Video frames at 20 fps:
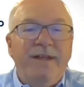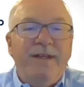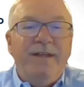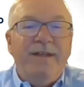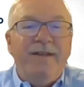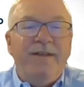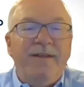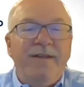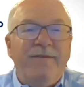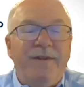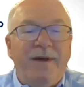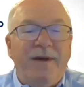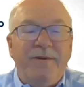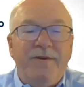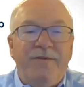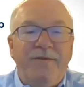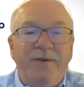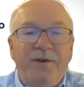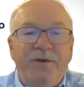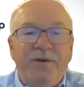if W
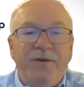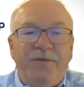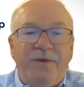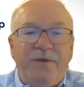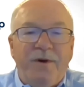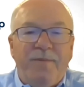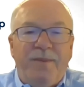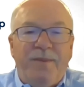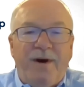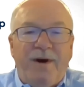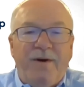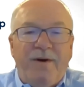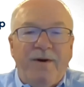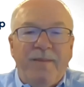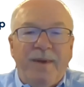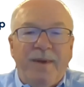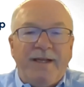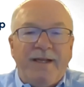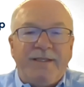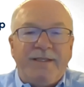V U football and
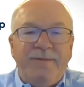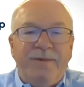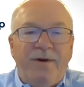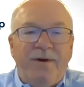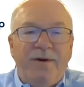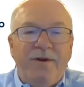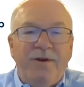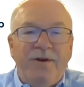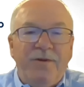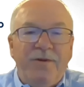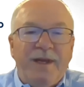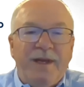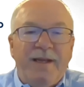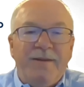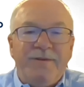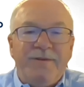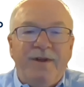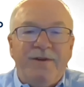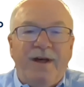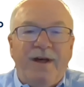basketball home
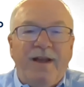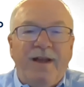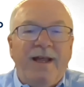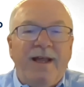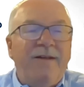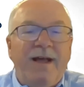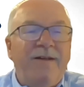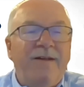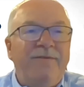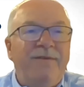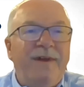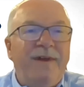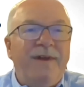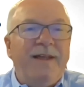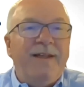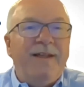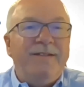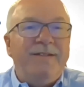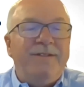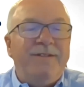games are not allowed
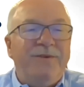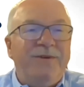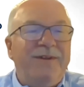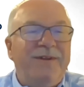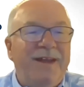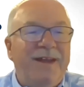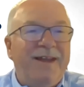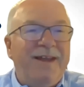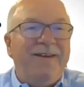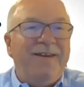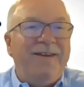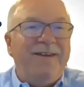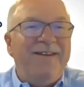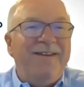fans to attend?